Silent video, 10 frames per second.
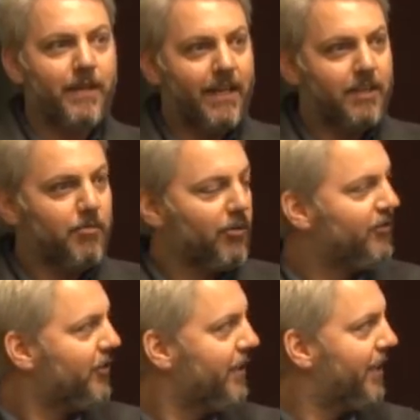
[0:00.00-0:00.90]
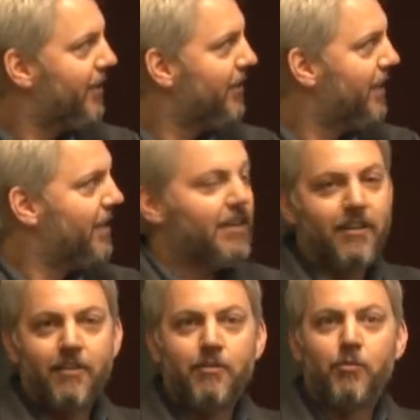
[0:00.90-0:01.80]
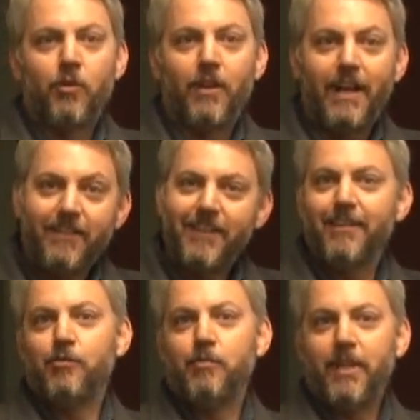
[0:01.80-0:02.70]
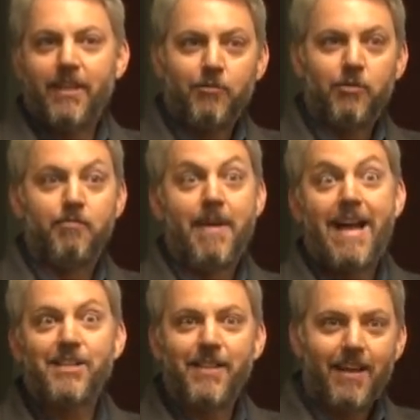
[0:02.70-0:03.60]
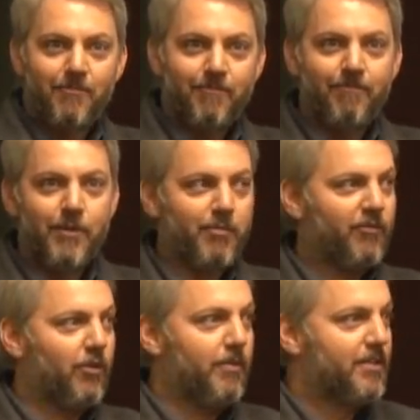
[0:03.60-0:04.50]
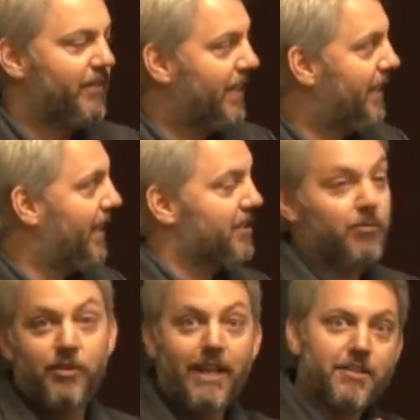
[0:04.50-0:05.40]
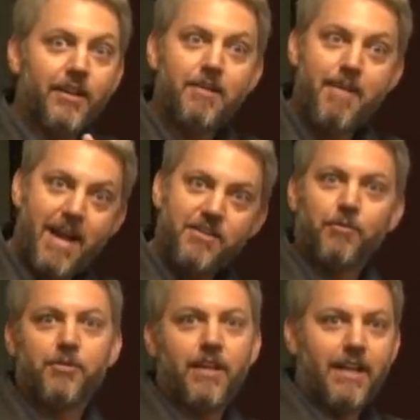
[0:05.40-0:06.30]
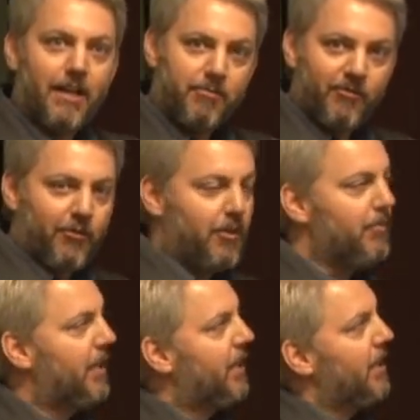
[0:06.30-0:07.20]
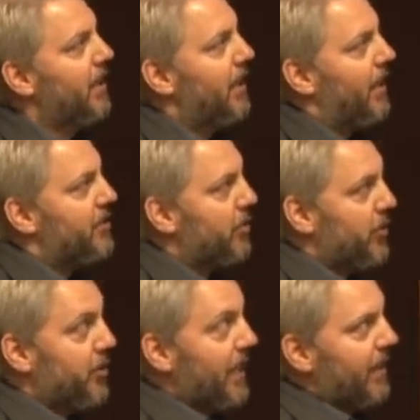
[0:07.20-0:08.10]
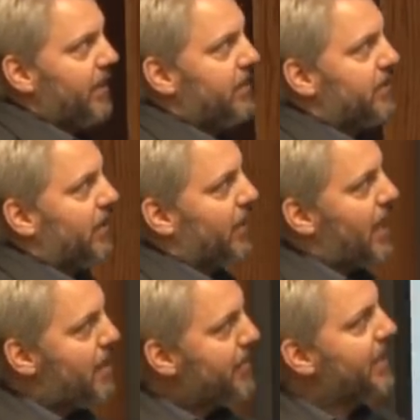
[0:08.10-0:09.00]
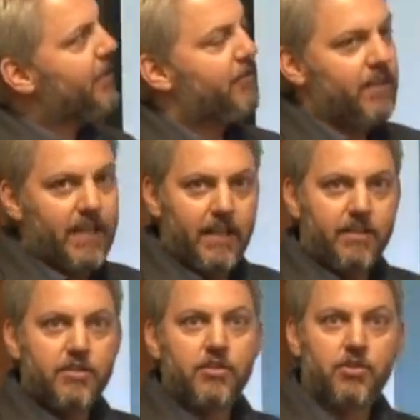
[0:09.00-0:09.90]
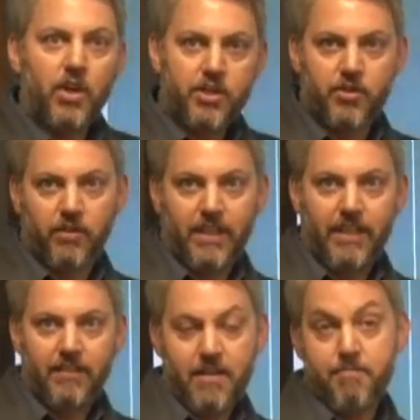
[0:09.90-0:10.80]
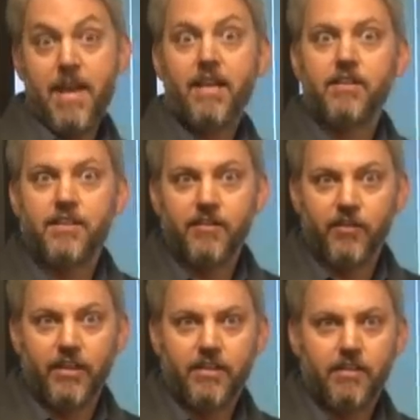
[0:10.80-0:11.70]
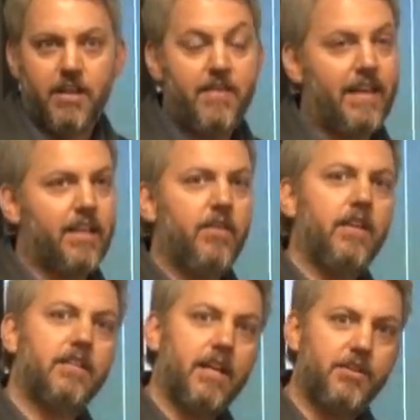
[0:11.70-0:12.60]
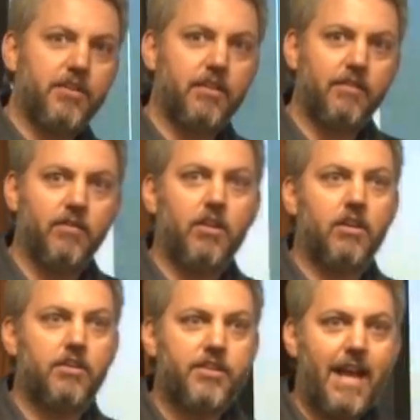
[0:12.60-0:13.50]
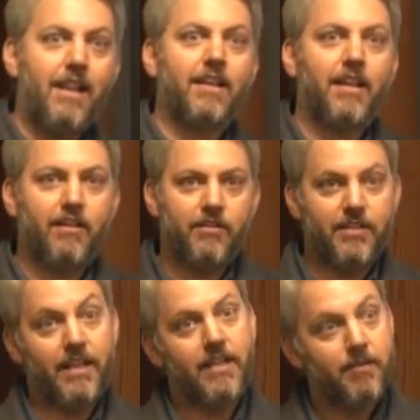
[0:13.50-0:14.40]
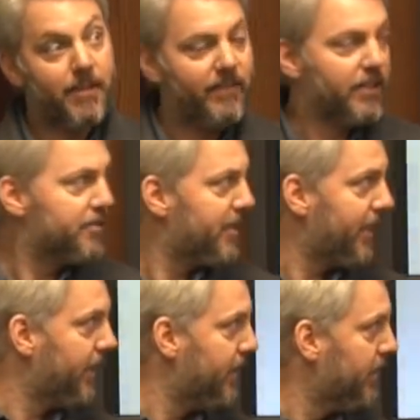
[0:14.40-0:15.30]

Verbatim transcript: we add to the portfolio, the more likely it will be that we'll match that the performance of the index. And we're not trying to match it, we're trying to outperform. And so we're doing these accommodative things structurally that make us different and that get the attention of large allocators that end up giving us money.